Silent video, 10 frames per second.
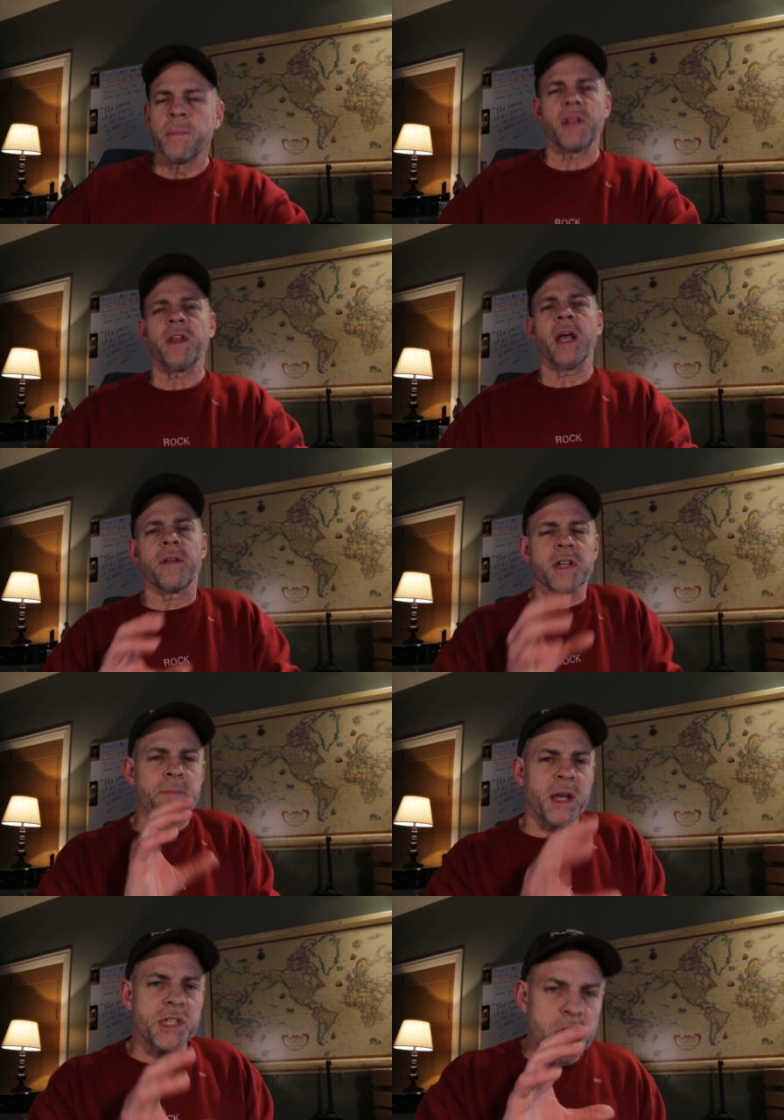But at the end of this
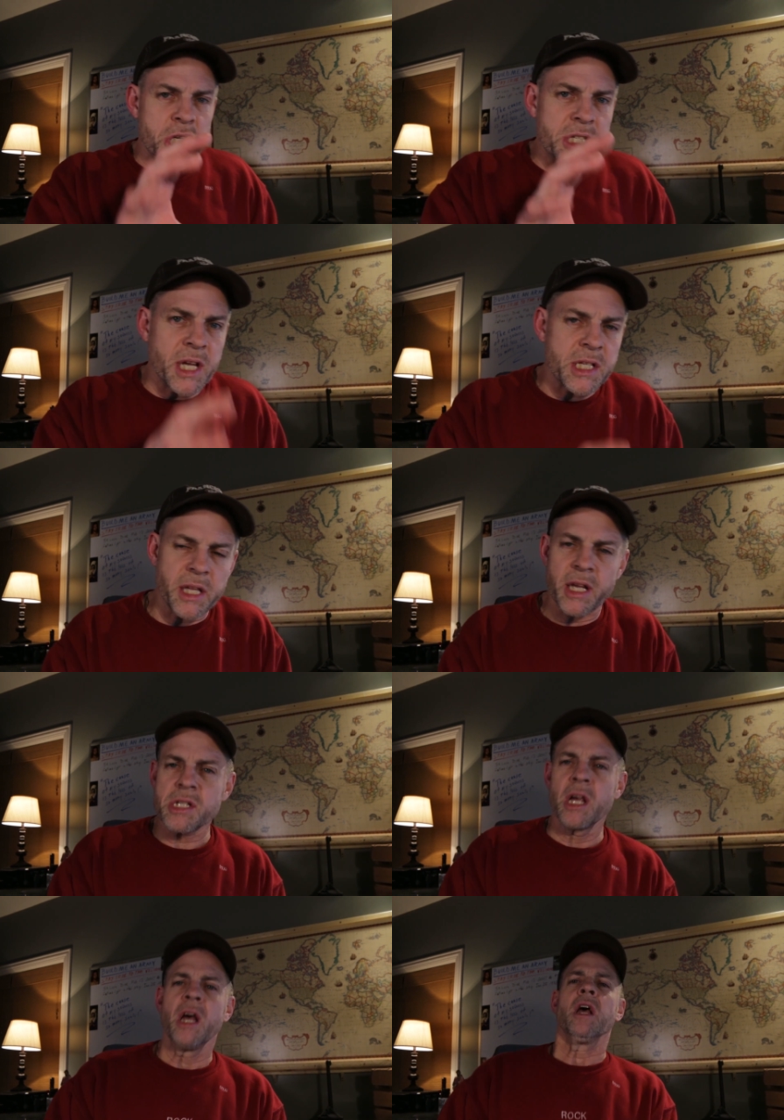message, she says
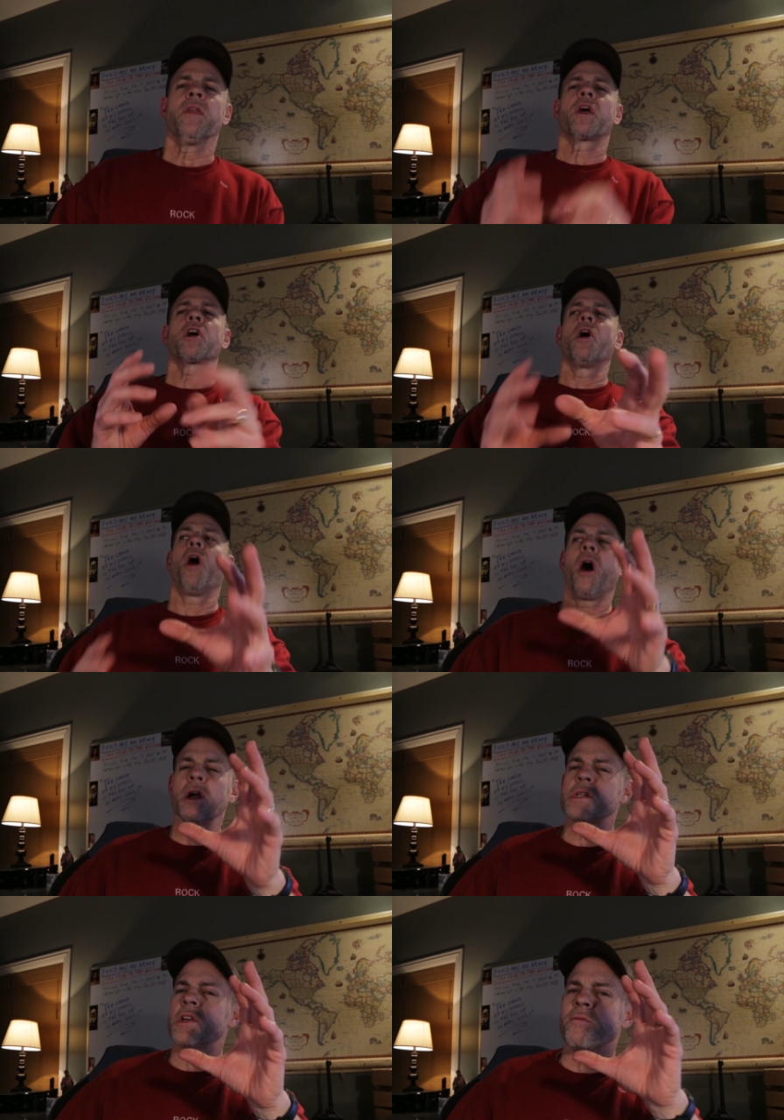this, the
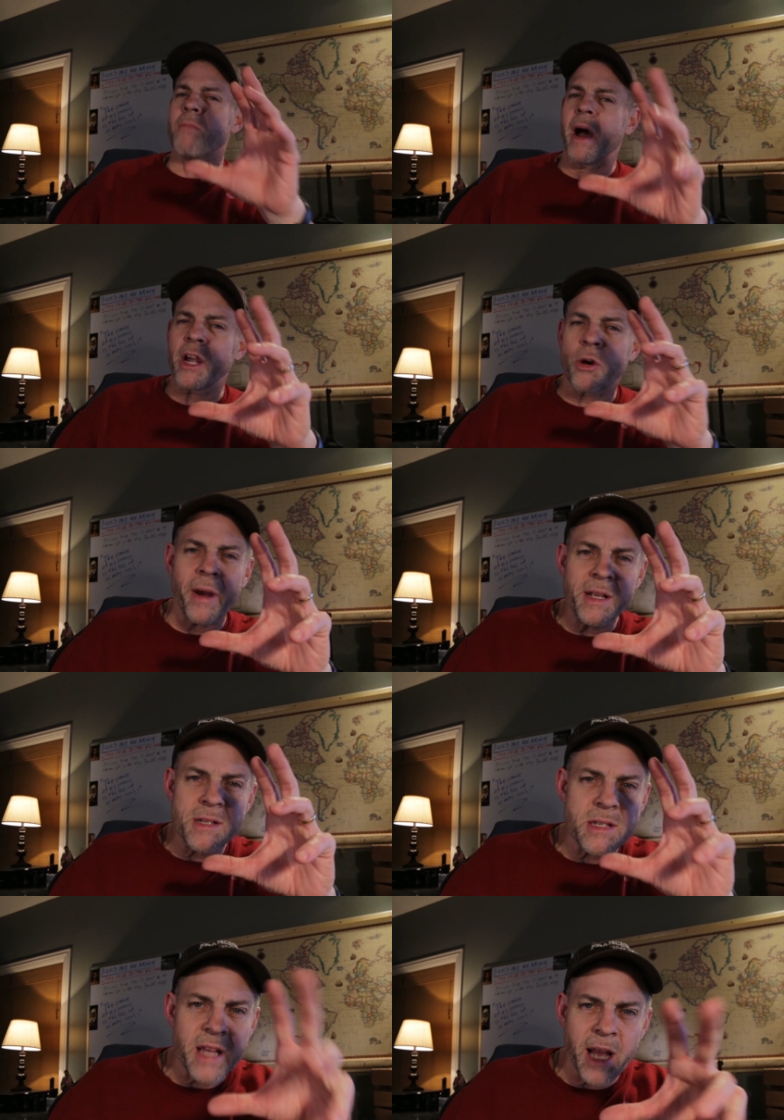cause of my great
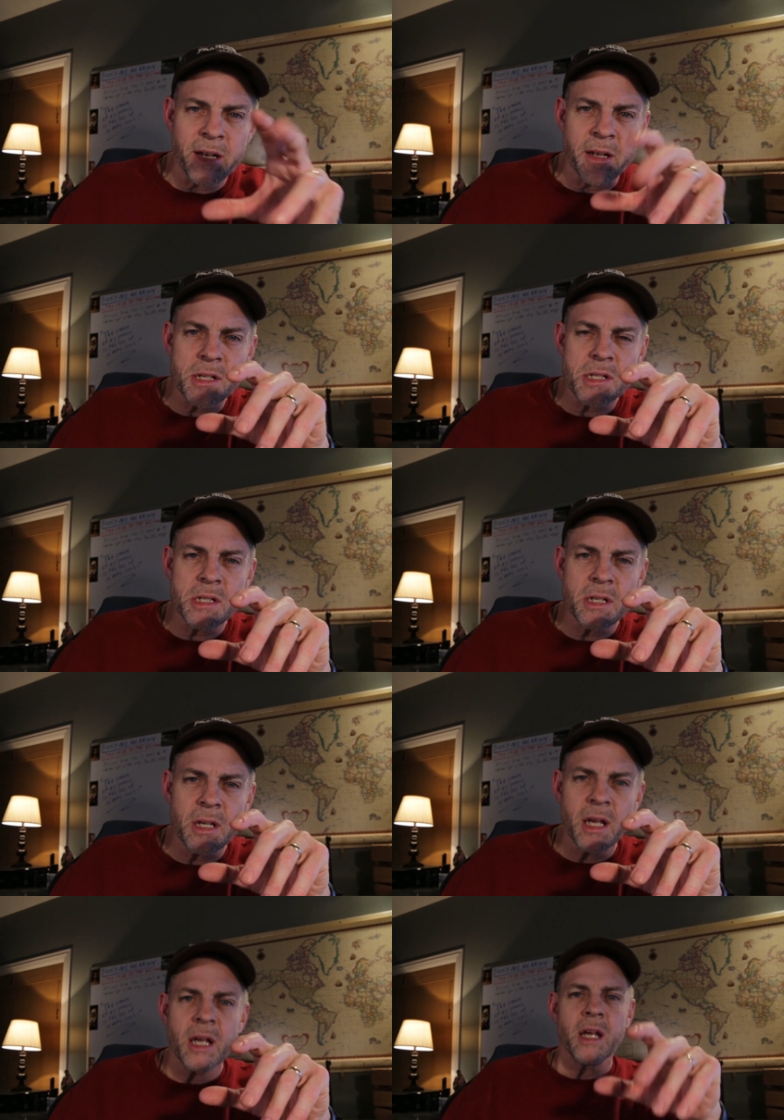sadness
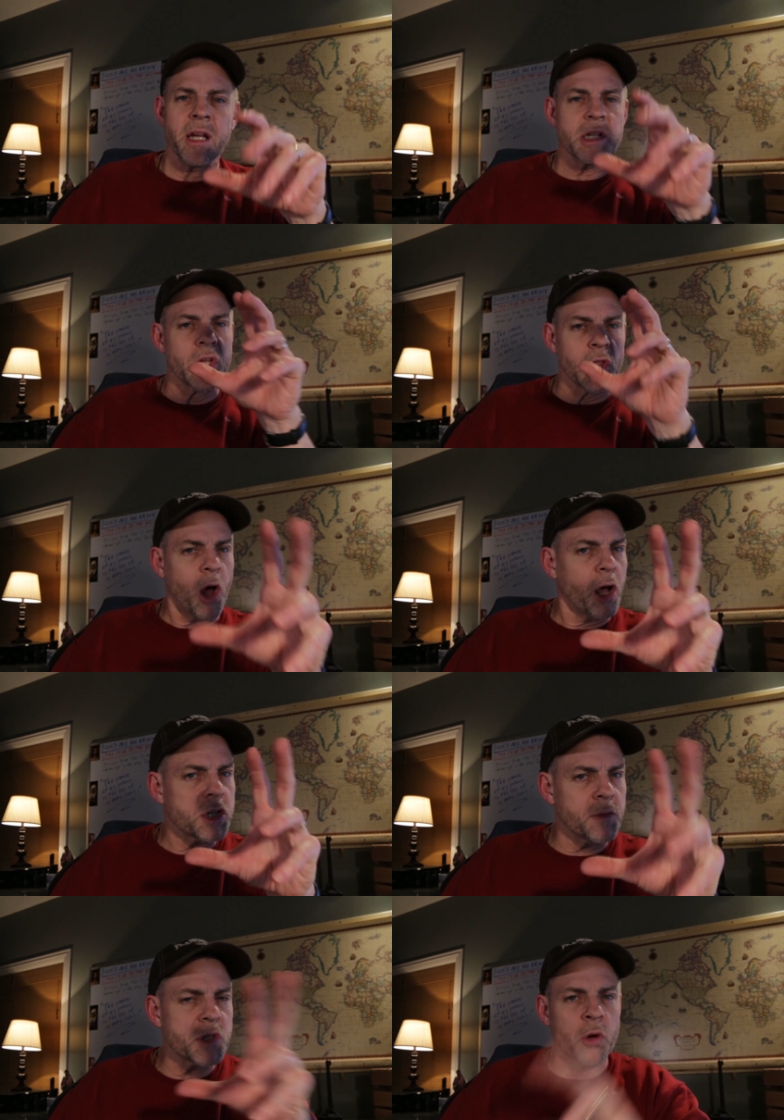is the
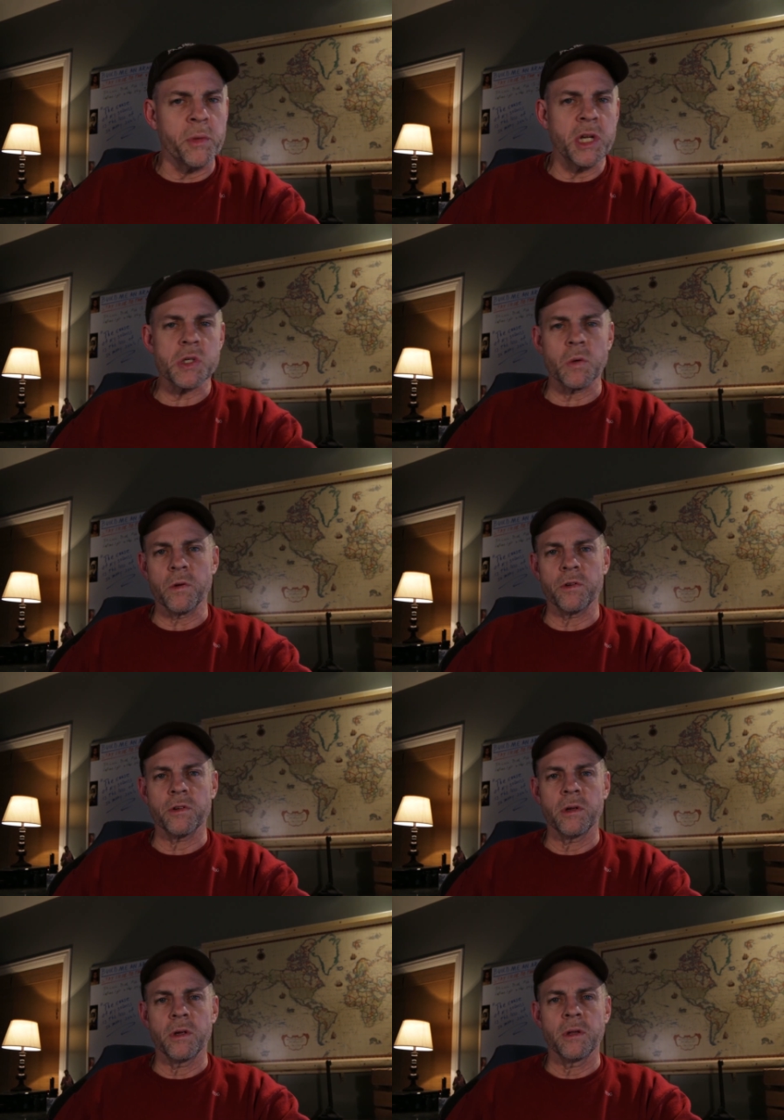loss of so many
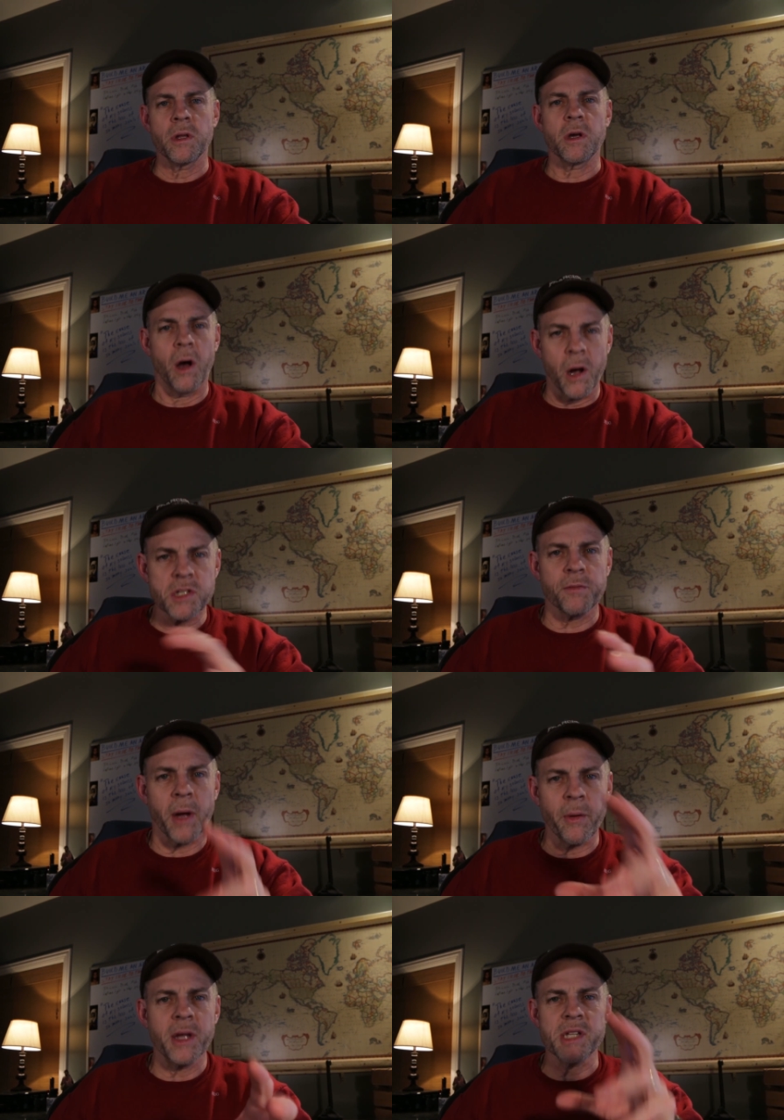souls. The cause of
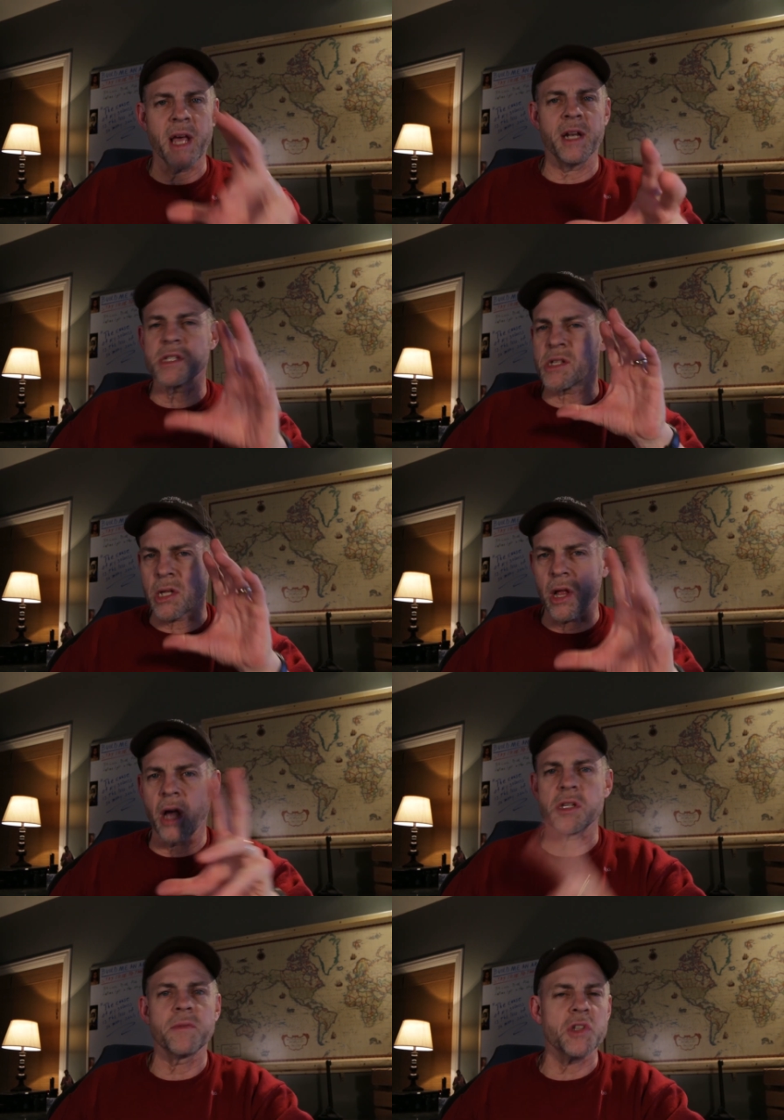my great sadness is the
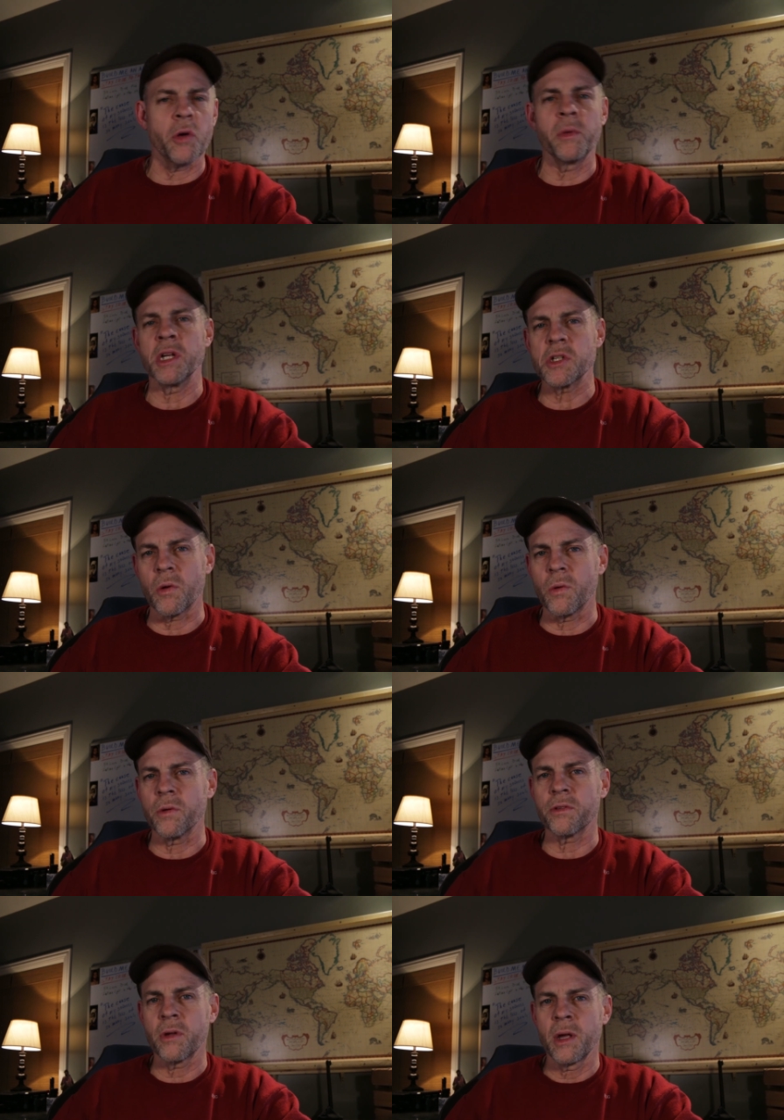loss of so many
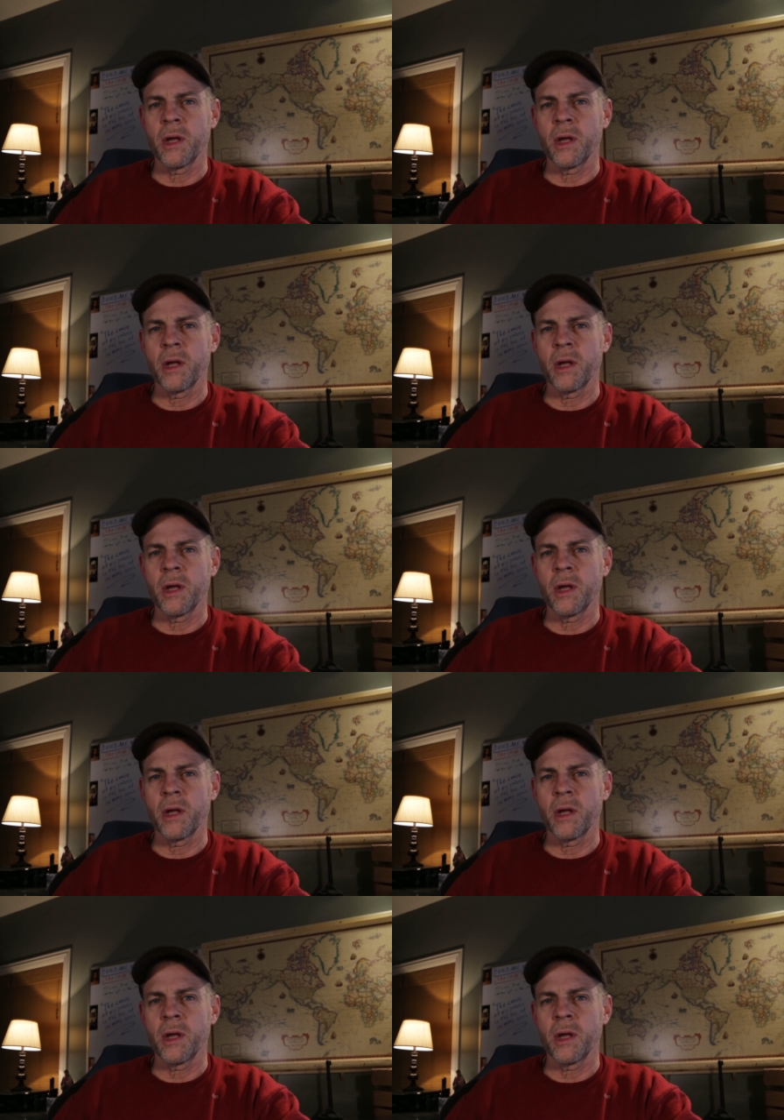souls.